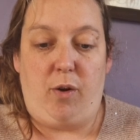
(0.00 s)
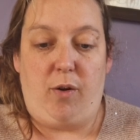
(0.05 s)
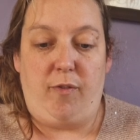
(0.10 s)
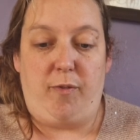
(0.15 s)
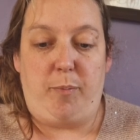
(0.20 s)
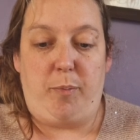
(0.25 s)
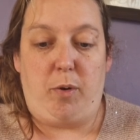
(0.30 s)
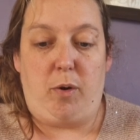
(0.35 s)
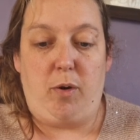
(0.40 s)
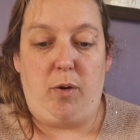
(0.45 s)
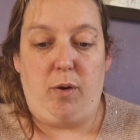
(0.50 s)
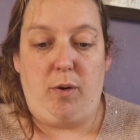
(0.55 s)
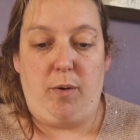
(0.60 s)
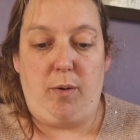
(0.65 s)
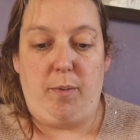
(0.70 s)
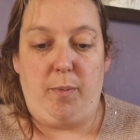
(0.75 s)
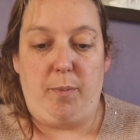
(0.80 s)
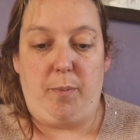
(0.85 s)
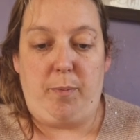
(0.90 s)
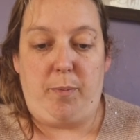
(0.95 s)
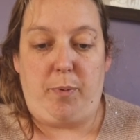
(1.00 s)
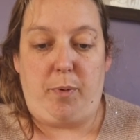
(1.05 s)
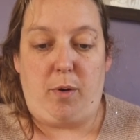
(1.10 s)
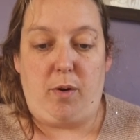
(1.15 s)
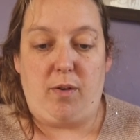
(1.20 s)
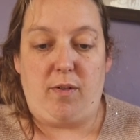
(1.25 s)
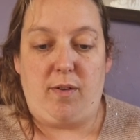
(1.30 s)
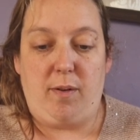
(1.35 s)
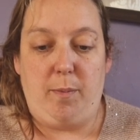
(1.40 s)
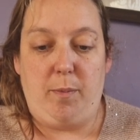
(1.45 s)
of
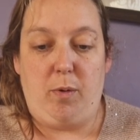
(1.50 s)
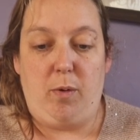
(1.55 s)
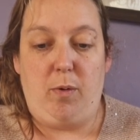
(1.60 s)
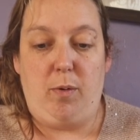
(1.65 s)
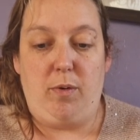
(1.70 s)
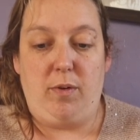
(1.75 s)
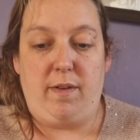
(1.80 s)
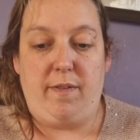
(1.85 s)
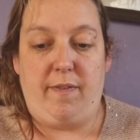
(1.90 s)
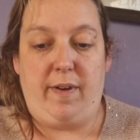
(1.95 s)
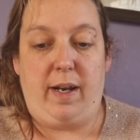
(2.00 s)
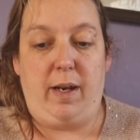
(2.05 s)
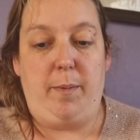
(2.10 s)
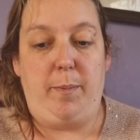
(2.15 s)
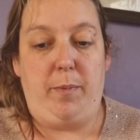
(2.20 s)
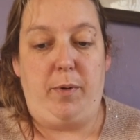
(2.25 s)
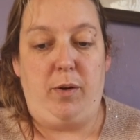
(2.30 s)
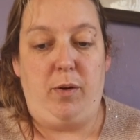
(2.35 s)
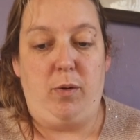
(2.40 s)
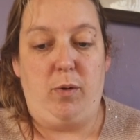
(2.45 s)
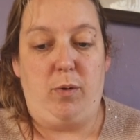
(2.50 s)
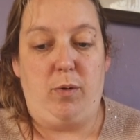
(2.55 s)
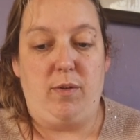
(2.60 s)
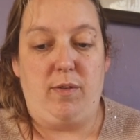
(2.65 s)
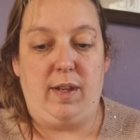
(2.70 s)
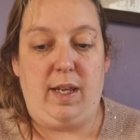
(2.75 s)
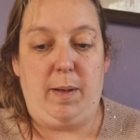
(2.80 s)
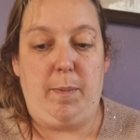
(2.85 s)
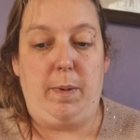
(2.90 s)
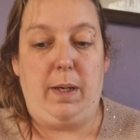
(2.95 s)
proximal development, or
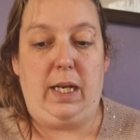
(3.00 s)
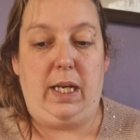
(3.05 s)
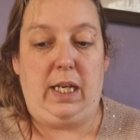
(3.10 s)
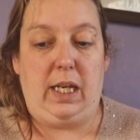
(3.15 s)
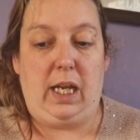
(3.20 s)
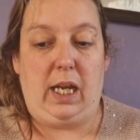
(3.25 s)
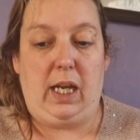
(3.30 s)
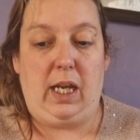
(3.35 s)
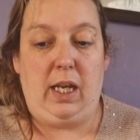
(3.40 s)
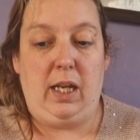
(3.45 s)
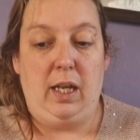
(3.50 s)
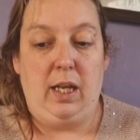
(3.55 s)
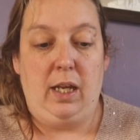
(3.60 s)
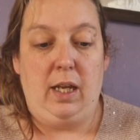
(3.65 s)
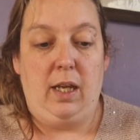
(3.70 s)
ZPD,